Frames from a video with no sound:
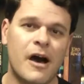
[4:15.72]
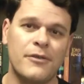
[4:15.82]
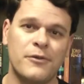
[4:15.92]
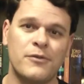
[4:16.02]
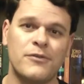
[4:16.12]

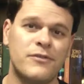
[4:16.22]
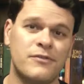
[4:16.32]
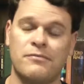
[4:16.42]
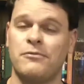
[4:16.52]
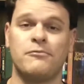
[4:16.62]

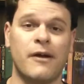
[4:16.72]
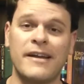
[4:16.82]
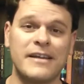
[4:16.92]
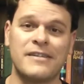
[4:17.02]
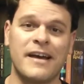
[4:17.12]
authors
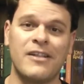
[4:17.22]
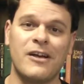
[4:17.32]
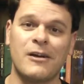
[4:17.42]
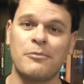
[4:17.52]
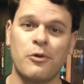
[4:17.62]
writing
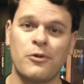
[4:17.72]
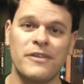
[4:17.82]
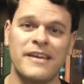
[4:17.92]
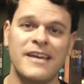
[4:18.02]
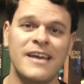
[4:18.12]
dialogue
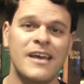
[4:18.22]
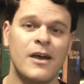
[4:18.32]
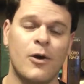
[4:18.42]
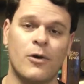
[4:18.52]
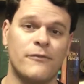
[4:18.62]
poorly,
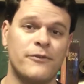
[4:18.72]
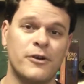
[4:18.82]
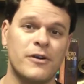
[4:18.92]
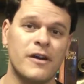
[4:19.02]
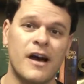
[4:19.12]
or if
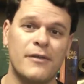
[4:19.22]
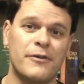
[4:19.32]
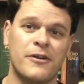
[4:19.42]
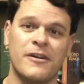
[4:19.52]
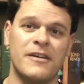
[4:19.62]
you're an
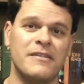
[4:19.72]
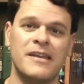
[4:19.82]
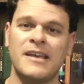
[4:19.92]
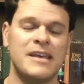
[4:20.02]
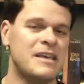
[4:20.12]
author and
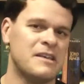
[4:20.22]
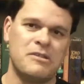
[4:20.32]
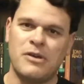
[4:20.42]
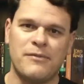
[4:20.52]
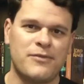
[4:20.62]

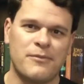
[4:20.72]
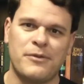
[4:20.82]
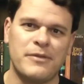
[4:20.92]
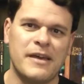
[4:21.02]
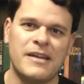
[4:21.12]
you have
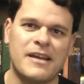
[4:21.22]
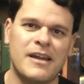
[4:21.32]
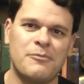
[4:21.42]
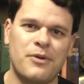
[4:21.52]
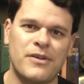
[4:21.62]
something that
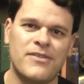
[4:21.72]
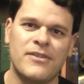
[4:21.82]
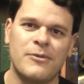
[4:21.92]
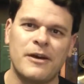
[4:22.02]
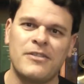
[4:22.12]
kind of bugs
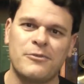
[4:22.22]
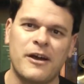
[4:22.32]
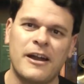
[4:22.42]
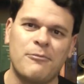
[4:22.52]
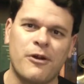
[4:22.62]
you about the
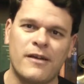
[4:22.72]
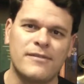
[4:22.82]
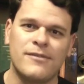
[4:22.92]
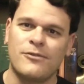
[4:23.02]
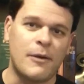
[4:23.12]
writing
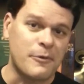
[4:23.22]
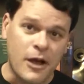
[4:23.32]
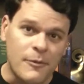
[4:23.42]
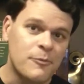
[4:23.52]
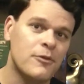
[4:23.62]
process, drop a
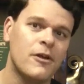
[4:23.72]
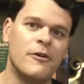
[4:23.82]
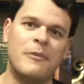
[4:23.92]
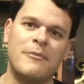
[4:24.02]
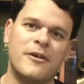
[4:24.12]
comment
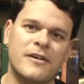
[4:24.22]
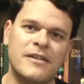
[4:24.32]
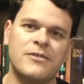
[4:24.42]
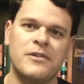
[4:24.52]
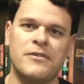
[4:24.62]
below and maybe I'll
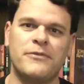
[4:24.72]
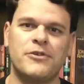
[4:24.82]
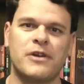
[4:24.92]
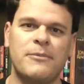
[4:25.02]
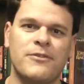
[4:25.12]
get to it in a
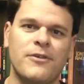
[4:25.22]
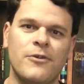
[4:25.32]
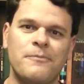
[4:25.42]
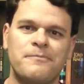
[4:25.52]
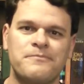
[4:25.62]
future
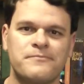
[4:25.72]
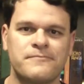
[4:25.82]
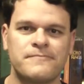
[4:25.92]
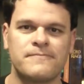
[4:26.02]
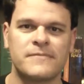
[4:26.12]
episode.
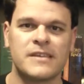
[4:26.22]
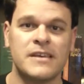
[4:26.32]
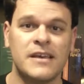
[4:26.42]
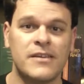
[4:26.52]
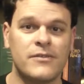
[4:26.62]
So
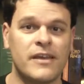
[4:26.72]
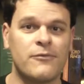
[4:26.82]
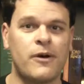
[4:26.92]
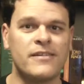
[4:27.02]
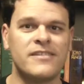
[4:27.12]
thanks
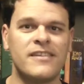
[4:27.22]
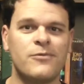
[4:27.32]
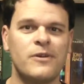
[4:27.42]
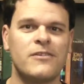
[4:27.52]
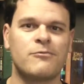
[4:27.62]
for watching
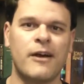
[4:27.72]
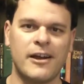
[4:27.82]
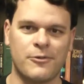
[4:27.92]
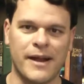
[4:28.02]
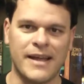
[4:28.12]
this week's
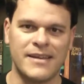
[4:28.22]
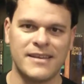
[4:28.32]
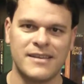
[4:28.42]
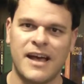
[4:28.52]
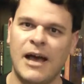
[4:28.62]
Writer Rant.
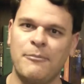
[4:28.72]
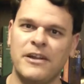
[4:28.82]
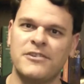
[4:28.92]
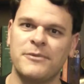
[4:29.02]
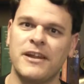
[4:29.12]
I'm
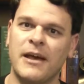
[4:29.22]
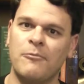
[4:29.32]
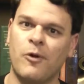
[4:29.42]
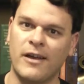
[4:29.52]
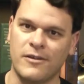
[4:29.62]
Benjamin
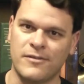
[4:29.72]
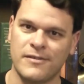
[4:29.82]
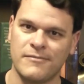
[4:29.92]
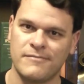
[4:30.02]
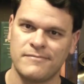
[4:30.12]
M. Weilert.